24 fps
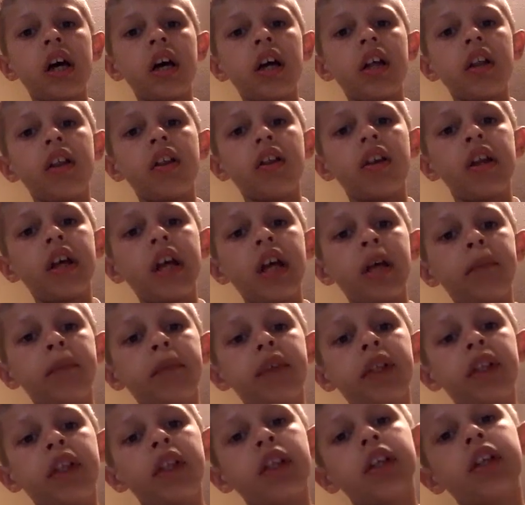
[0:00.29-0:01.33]
guys today i'm
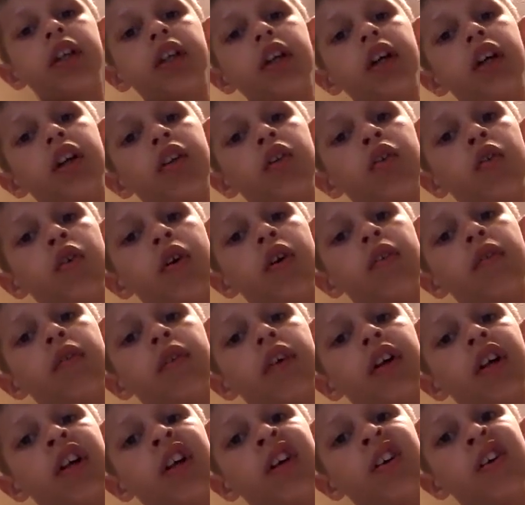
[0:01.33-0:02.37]
gonna do a
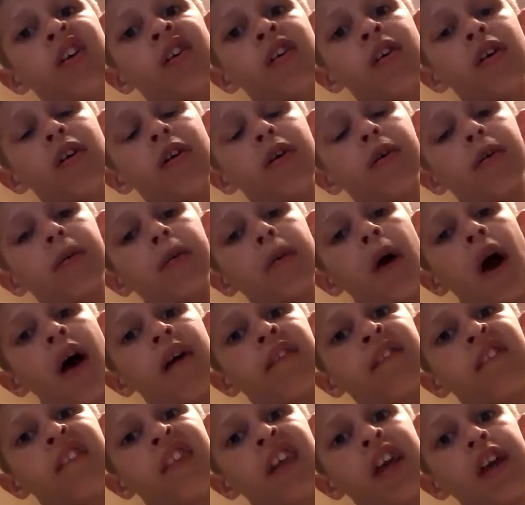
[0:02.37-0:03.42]
really cool
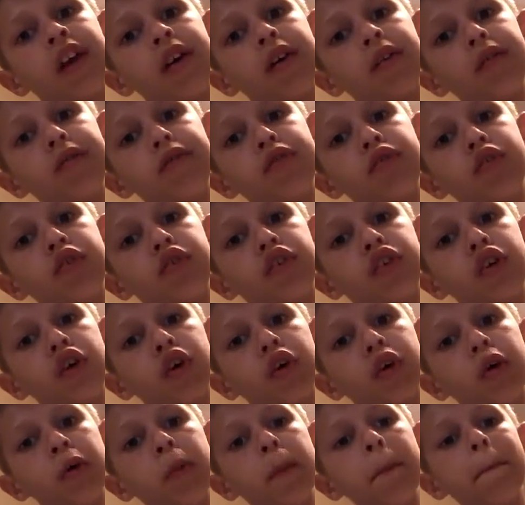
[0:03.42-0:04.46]
um thing to show
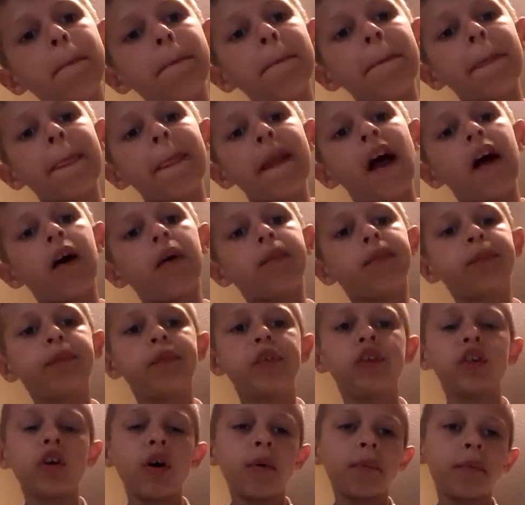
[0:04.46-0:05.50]
you um
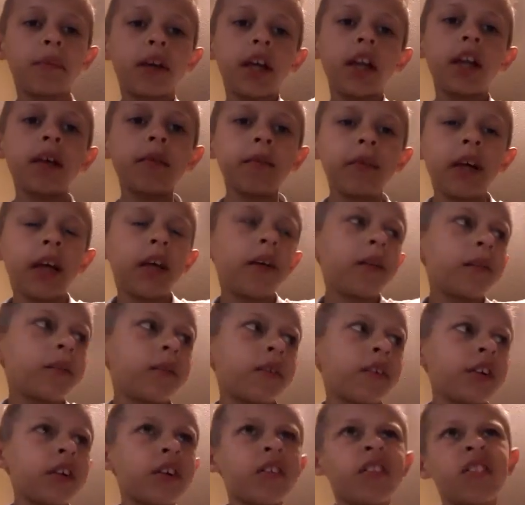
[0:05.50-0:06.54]
so i'm gonna like
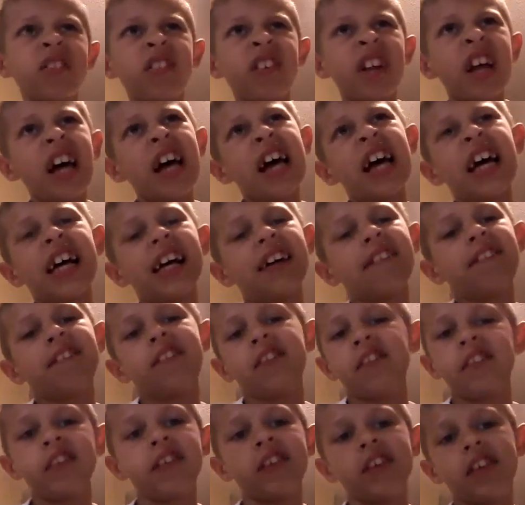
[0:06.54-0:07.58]
rap
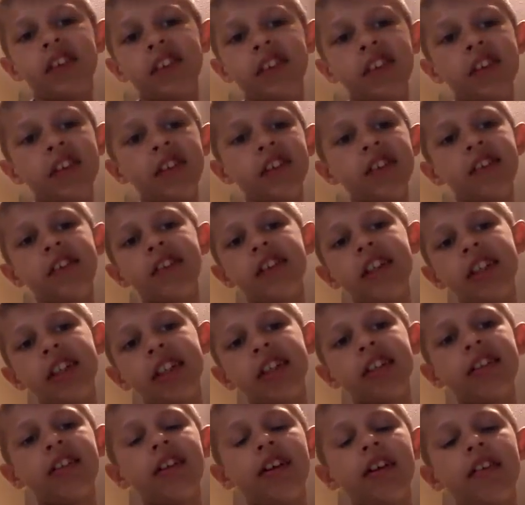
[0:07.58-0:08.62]
and you know all
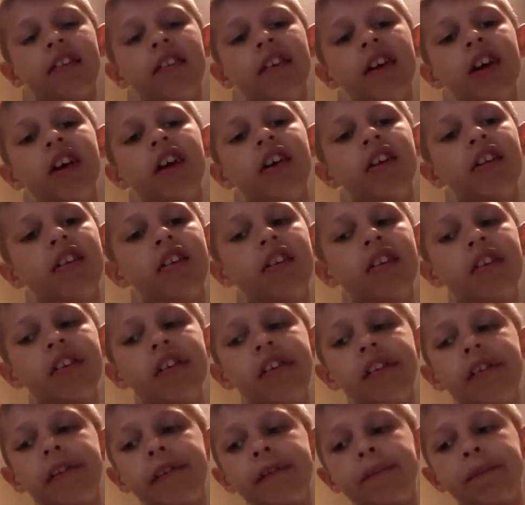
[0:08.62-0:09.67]
that stuff
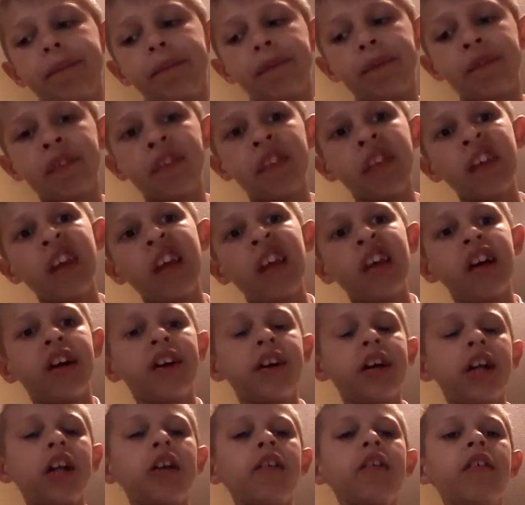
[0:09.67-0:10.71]
so i'm
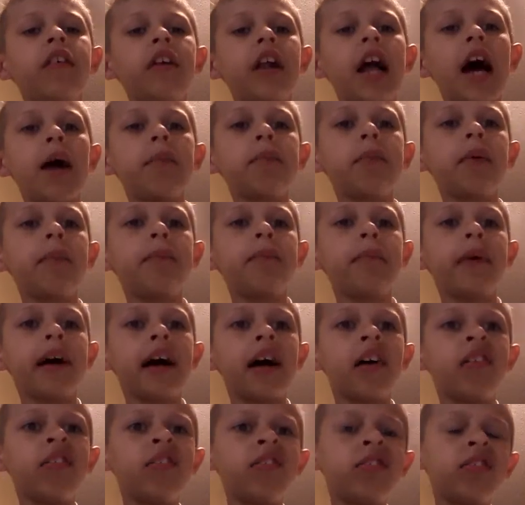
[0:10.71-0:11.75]
gonna rap
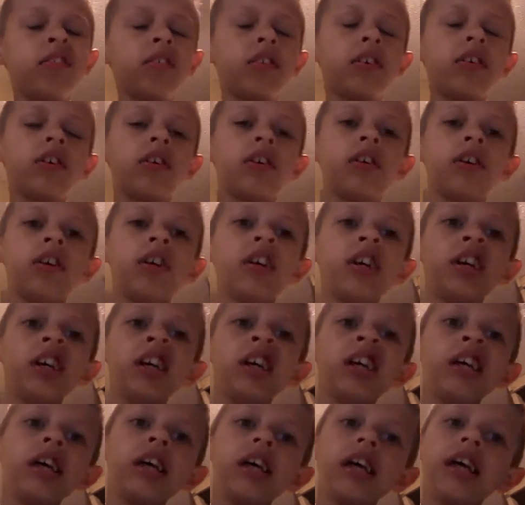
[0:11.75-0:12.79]
about
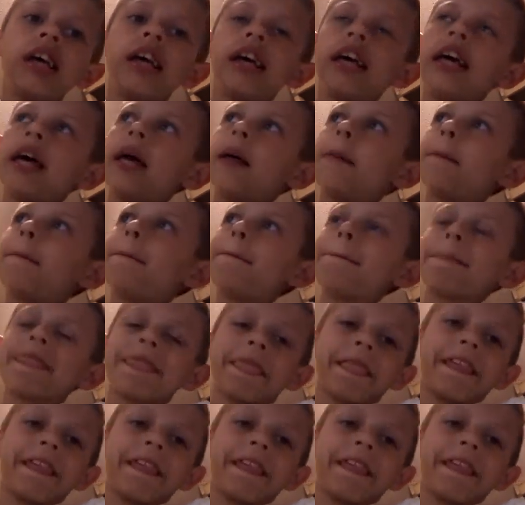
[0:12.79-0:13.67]
and